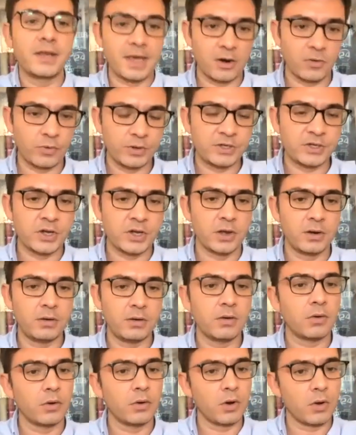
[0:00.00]
a return
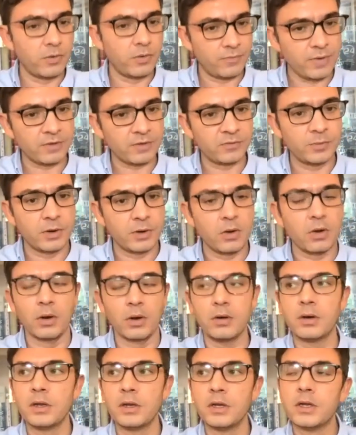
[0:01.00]
on our investment on.
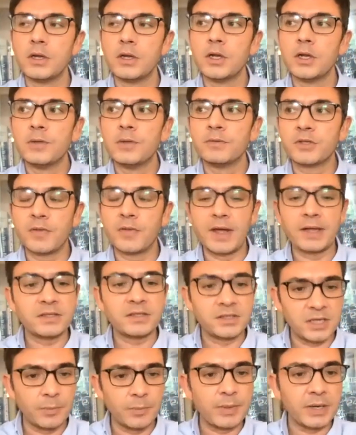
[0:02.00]
So that's
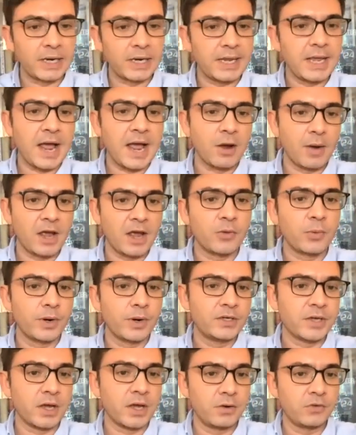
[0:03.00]
typically how equity
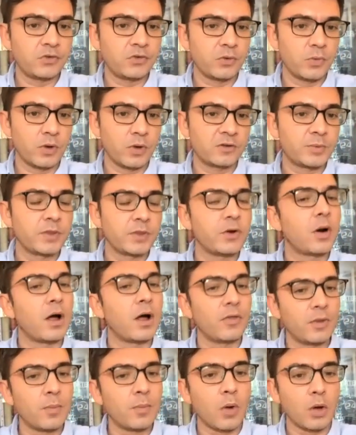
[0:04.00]
dilution works. But there are
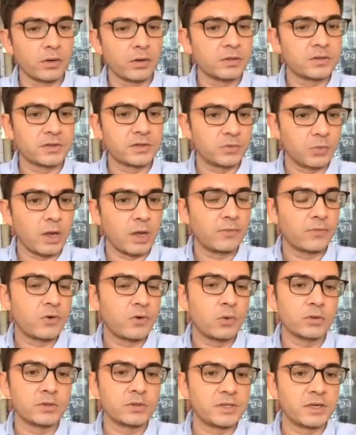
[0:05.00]
other models as well. Of
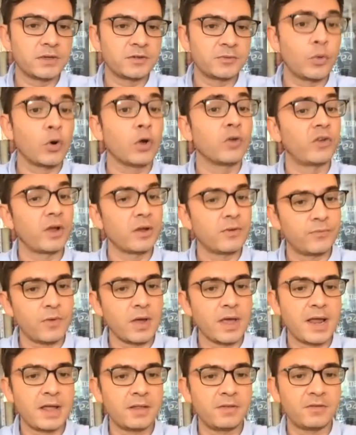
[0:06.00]
course, there's project
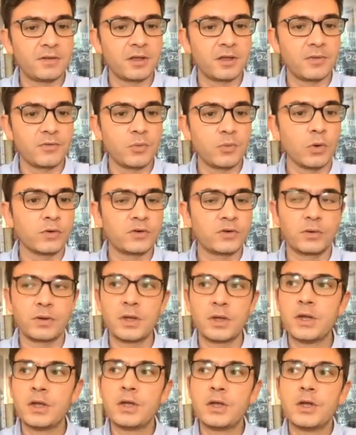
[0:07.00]
financing. If you want to,
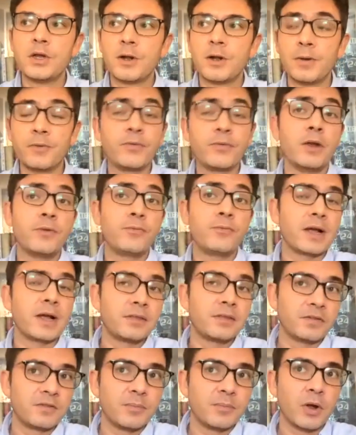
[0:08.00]
in fact,
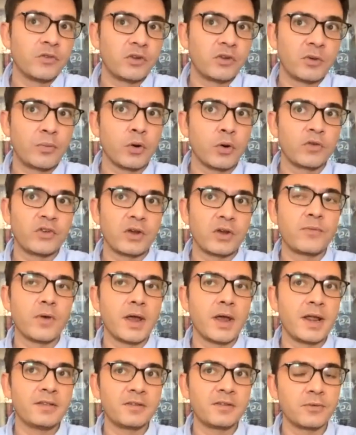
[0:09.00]
there's a bunch of project
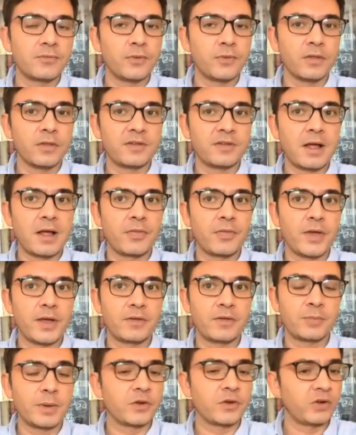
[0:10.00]
financing funds out there,
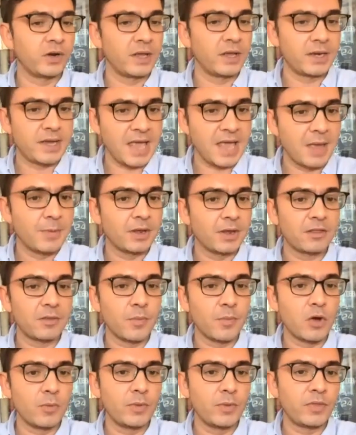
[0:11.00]
especially in gaming at the
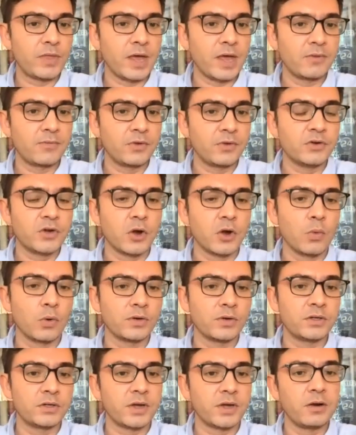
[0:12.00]
moment, that if you don't want
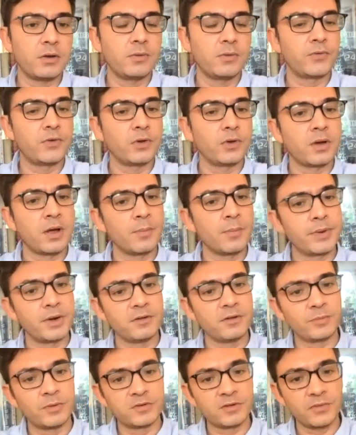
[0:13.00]
to dilute for your company
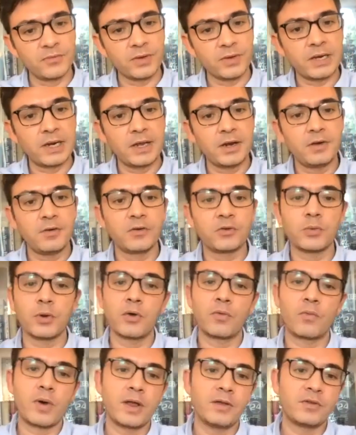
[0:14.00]
specifically and you just want
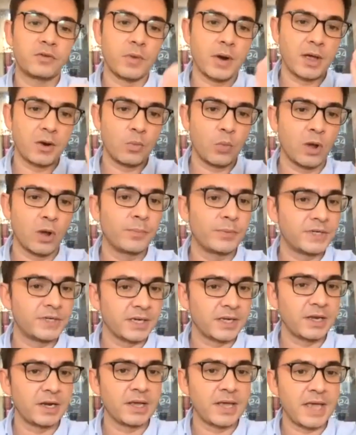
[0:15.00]
to raise around one
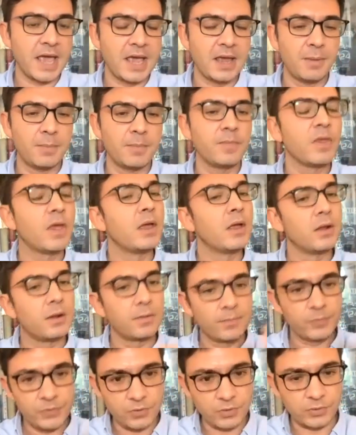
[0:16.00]
particular game,
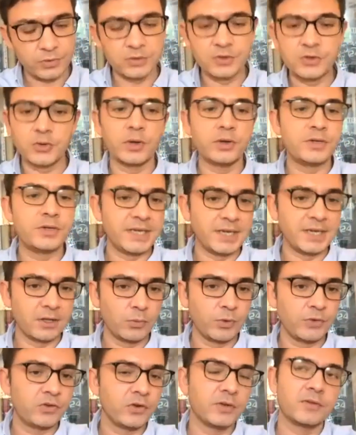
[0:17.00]
you can do a deal
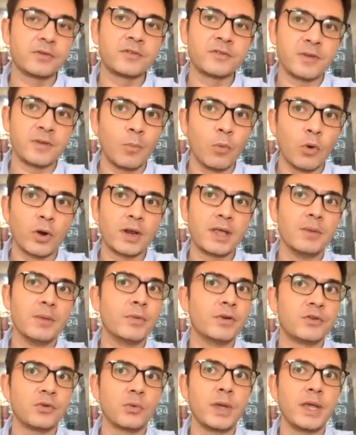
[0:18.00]
which is somewhat in
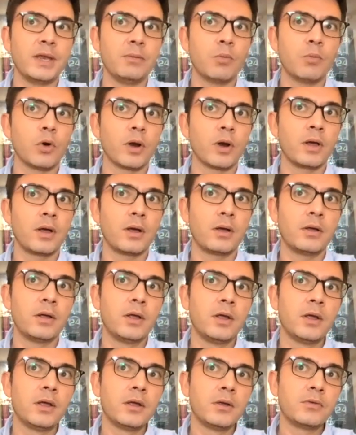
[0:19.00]
between what a
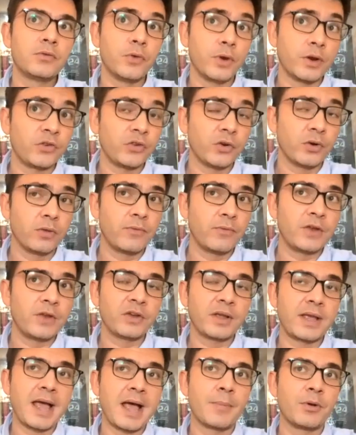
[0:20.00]
traditional venture
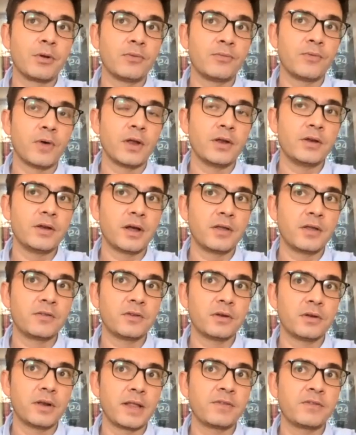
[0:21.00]
capital fund does
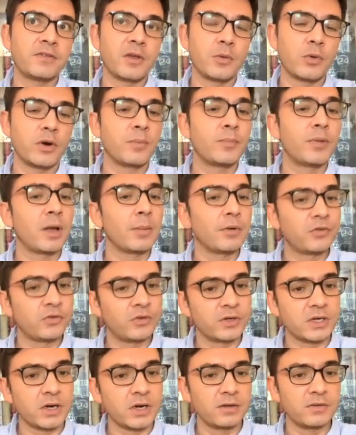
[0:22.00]
and, let's say, what a publisher
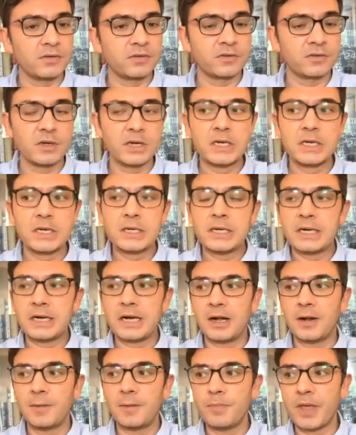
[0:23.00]
does.
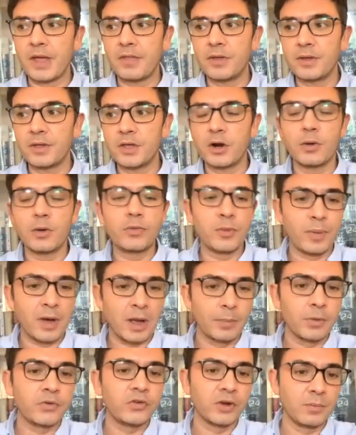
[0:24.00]
And the
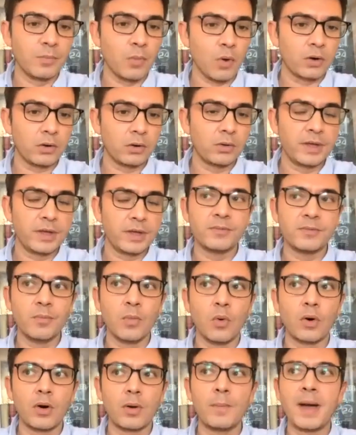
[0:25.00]
publishing model is
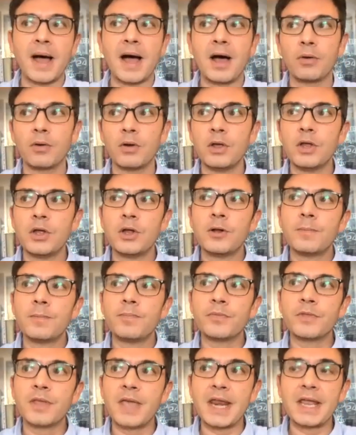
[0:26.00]
more about
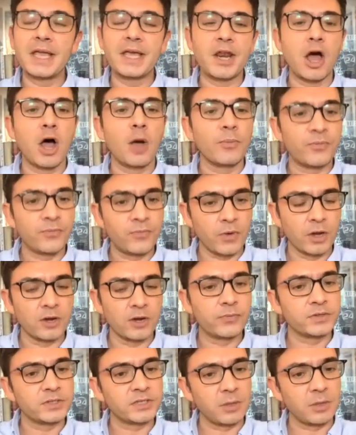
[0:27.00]
getting an upfront
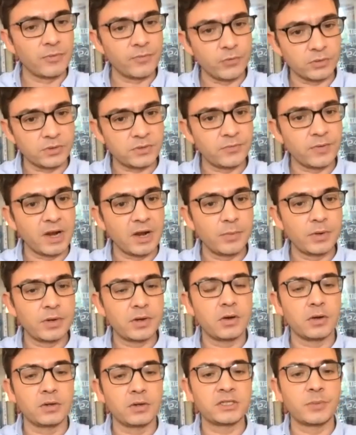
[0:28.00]
for some of your development
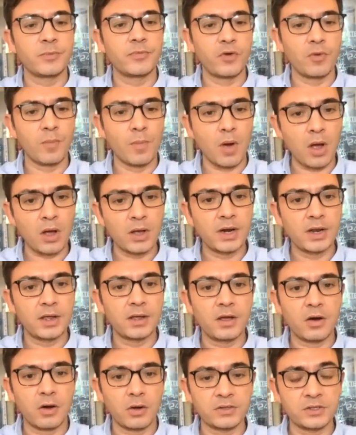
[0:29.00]
costs, some of your marketing
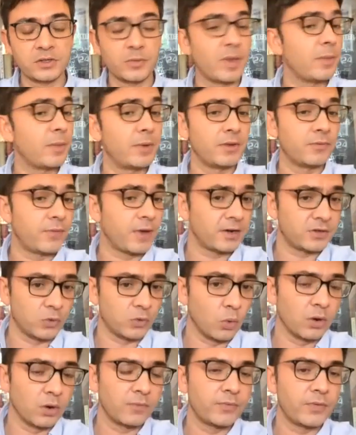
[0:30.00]
costs, or maybe in fact
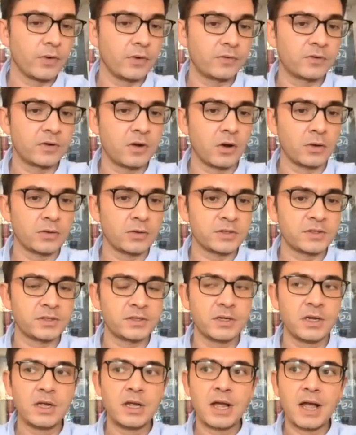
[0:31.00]
all of those
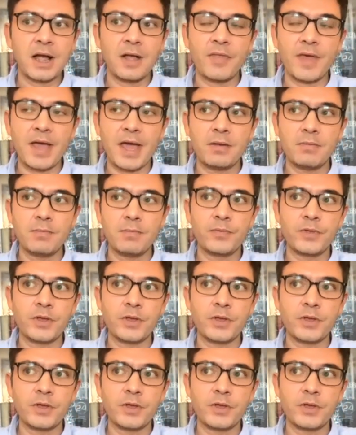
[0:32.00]
costs. And then,